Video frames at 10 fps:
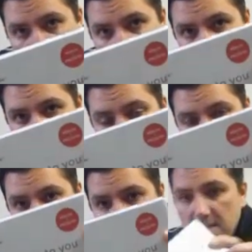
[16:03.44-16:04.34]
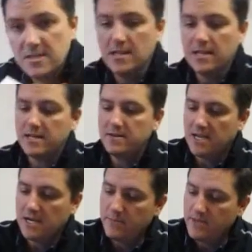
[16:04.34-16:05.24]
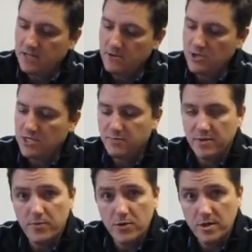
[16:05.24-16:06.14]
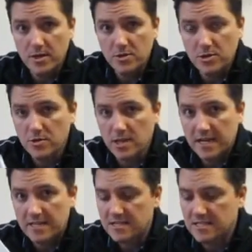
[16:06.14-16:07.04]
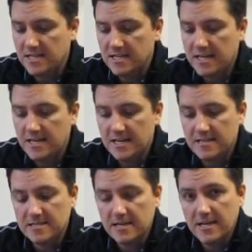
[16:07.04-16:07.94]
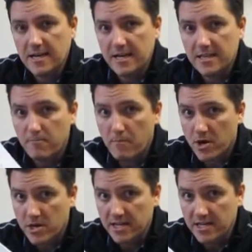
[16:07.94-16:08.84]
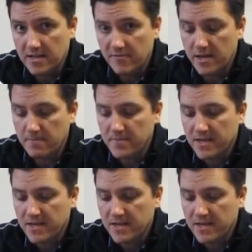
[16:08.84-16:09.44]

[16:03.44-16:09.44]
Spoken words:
So you can see that a lot of time and energy has been put into a lot of these DNA kits and the marketing of them.